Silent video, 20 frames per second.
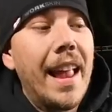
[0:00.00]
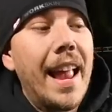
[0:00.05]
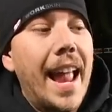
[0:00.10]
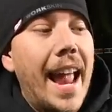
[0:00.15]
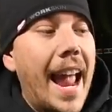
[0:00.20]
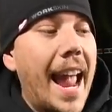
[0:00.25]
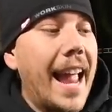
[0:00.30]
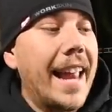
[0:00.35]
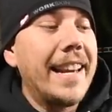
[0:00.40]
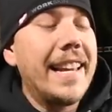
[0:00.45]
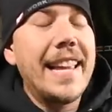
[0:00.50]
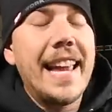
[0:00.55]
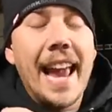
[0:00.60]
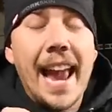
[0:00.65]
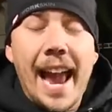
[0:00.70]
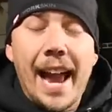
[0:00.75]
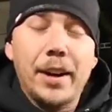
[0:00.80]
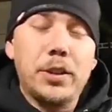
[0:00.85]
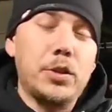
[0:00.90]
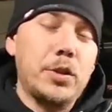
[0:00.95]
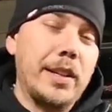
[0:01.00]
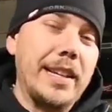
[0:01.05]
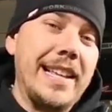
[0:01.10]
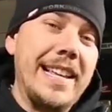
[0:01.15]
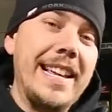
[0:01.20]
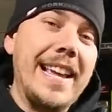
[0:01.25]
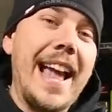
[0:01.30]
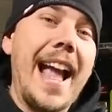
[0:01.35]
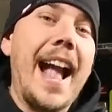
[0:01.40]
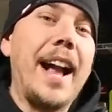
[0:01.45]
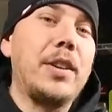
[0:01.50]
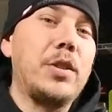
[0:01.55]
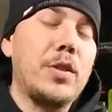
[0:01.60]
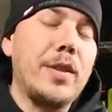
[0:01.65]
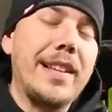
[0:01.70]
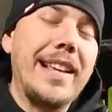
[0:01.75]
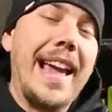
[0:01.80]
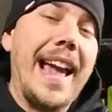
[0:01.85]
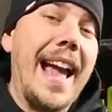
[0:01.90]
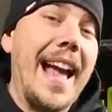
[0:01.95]
and he
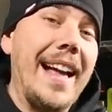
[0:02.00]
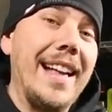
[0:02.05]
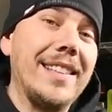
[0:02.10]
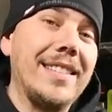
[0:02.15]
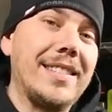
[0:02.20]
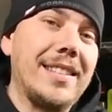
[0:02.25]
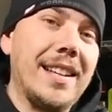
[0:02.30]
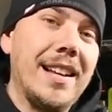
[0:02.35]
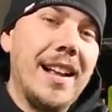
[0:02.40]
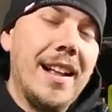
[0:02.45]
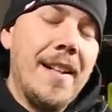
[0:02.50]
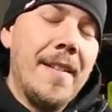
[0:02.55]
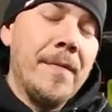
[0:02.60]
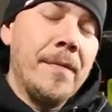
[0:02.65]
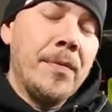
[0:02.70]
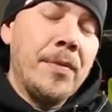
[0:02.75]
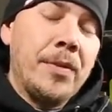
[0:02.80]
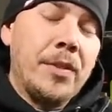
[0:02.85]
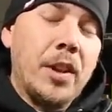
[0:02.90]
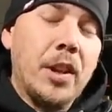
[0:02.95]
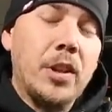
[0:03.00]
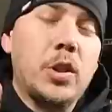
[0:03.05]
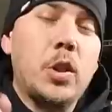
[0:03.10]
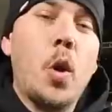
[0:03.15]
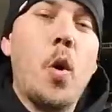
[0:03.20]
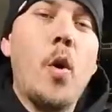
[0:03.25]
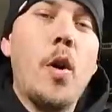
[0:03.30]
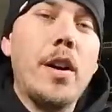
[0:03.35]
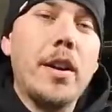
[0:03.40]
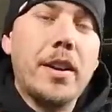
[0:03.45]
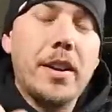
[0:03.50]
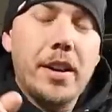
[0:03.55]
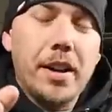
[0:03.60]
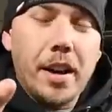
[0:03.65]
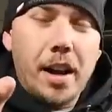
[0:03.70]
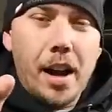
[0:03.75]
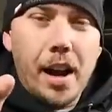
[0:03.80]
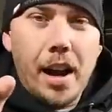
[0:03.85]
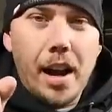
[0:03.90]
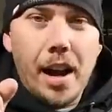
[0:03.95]
actually has the torque.
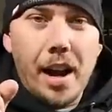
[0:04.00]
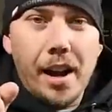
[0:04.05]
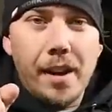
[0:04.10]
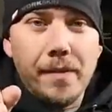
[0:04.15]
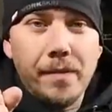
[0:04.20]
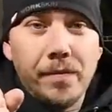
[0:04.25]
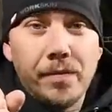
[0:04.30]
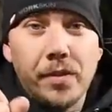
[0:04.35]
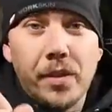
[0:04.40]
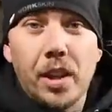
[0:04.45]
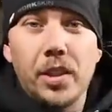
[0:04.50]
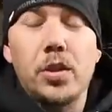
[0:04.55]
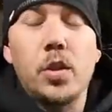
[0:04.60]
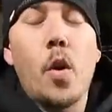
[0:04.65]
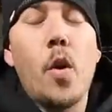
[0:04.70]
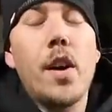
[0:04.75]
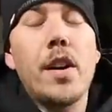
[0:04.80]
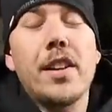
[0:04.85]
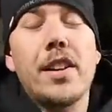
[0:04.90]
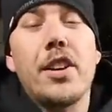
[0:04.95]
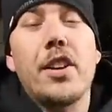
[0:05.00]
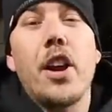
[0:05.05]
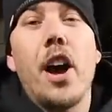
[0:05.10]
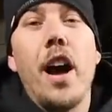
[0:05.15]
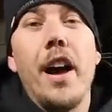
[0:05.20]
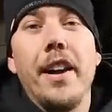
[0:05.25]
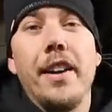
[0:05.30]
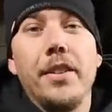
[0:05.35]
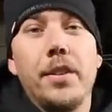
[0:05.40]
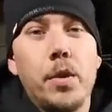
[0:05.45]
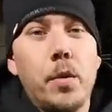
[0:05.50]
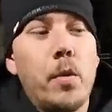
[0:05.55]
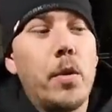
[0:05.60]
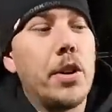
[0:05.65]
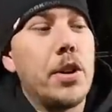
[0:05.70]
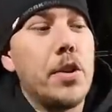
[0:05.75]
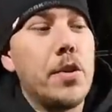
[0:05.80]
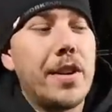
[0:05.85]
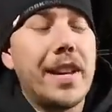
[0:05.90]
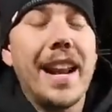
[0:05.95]
The torque gun to where
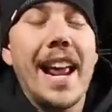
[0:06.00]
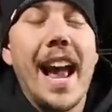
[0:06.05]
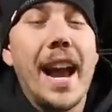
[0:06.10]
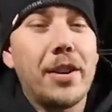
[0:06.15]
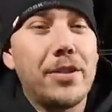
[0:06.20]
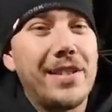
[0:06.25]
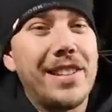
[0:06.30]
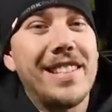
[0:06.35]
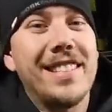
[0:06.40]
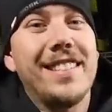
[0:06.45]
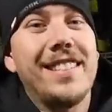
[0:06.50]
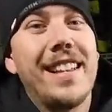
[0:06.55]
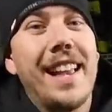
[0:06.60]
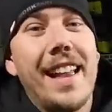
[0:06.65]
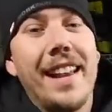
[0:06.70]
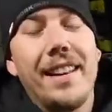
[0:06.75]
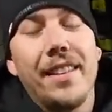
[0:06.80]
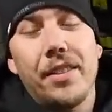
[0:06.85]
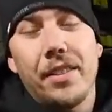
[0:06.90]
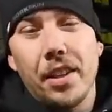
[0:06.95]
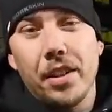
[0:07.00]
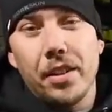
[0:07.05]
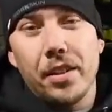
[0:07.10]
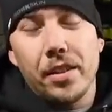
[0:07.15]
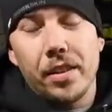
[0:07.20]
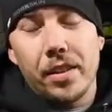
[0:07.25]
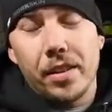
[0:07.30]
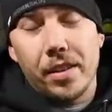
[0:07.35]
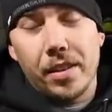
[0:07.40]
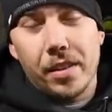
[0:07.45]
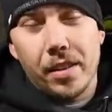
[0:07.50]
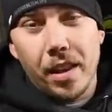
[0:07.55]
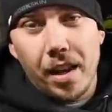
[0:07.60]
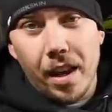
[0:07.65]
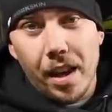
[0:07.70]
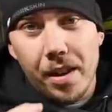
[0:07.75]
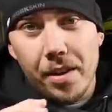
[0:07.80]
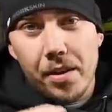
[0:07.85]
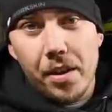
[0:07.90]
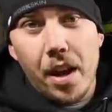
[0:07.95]
you could actually set the
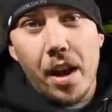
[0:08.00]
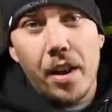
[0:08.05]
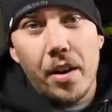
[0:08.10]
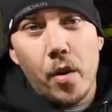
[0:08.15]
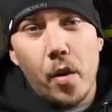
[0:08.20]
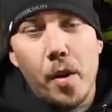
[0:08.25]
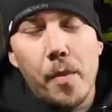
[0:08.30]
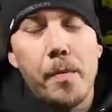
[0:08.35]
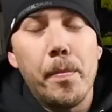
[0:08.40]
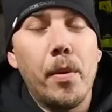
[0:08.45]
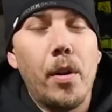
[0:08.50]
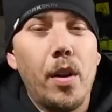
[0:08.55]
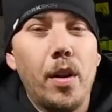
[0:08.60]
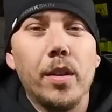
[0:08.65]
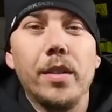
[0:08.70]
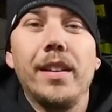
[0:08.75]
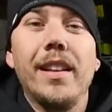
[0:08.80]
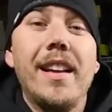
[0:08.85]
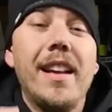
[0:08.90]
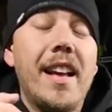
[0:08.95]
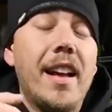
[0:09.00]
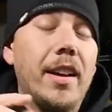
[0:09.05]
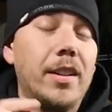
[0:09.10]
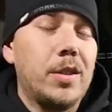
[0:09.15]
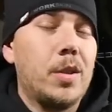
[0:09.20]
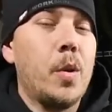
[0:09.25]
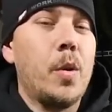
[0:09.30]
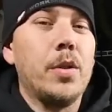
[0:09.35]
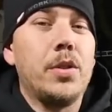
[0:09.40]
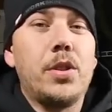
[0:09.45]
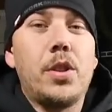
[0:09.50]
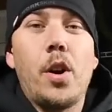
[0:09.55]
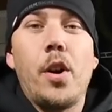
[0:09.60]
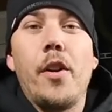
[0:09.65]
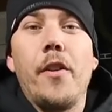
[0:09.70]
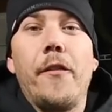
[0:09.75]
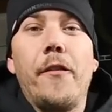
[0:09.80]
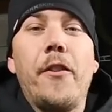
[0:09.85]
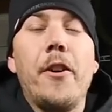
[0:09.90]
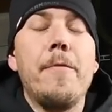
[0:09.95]
nut or bolt to a
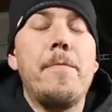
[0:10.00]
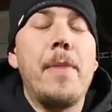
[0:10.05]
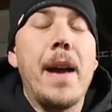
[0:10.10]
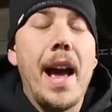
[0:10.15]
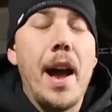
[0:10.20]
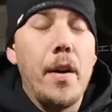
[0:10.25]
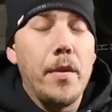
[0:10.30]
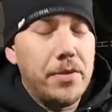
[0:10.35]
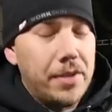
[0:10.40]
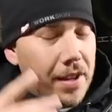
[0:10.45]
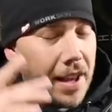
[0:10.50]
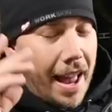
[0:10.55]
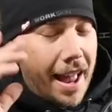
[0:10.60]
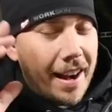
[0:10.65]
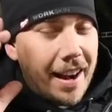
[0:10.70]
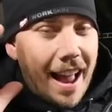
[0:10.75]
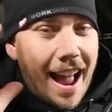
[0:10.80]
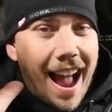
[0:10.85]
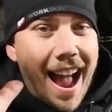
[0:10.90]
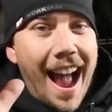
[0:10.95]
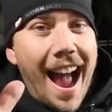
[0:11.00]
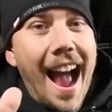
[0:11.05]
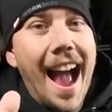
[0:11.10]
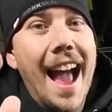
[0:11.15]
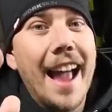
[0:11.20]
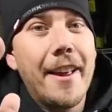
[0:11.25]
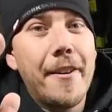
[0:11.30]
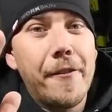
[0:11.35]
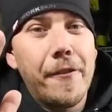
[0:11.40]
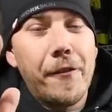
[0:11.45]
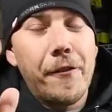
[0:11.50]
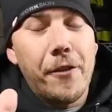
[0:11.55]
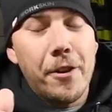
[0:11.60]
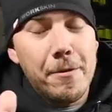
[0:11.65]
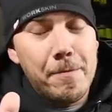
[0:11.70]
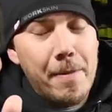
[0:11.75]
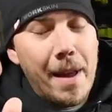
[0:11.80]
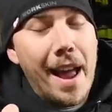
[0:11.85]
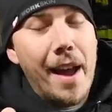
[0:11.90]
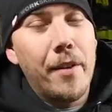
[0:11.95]
certain foot-pounds at a high
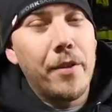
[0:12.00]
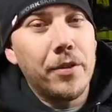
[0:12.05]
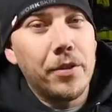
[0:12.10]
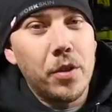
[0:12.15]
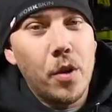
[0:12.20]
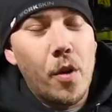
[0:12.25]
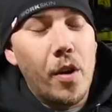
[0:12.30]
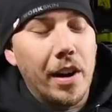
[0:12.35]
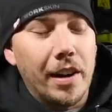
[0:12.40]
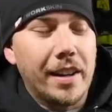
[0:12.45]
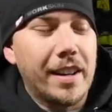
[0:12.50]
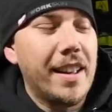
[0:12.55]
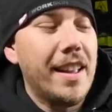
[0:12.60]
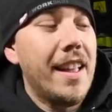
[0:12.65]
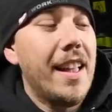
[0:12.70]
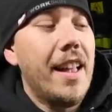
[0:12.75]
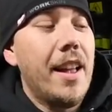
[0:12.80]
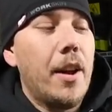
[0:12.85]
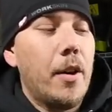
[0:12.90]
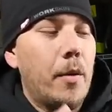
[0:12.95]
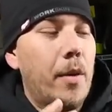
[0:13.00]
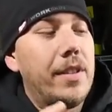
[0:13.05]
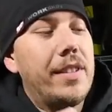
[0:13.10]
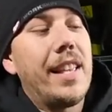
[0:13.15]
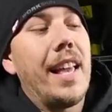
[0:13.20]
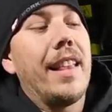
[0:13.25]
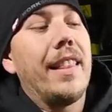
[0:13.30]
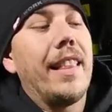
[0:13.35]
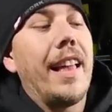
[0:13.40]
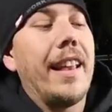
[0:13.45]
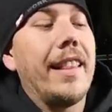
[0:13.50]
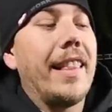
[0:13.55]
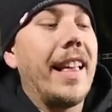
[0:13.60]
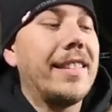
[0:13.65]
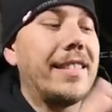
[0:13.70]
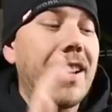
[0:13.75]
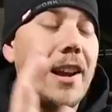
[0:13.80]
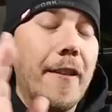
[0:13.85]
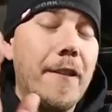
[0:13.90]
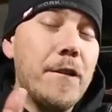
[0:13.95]
foot-pound torque, which that's
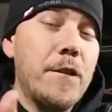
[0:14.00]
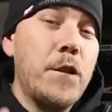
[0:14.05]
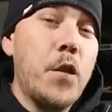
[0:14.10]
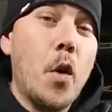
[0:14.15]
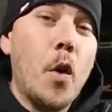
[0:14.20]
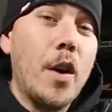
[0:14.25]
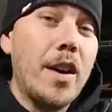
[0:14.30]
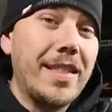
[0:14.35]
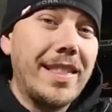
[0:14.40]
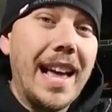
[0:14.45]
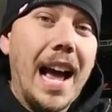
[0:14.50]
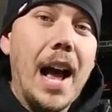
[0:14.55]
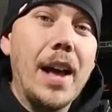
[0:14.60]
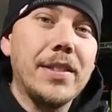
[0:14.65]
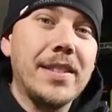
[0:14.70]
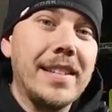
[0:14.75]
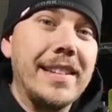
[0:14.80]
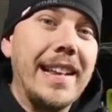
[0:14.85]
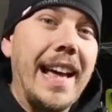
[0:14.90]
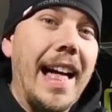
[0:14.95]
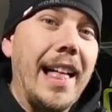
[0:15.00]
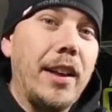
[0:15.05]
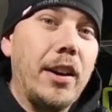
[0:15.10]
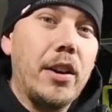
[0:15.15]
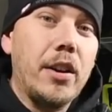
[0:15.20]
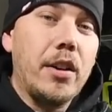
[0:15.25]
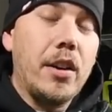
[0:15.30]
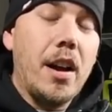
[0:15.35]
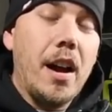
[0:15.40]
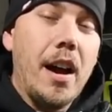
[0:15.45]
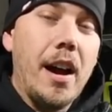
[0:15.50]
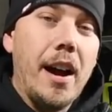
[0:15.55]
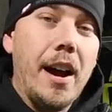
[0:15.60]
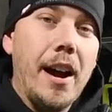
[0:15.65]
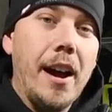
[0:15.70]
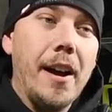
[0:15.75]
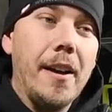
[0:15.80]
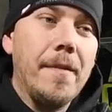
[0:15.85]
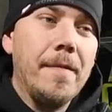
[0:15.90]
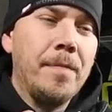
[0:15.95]
like a $4,000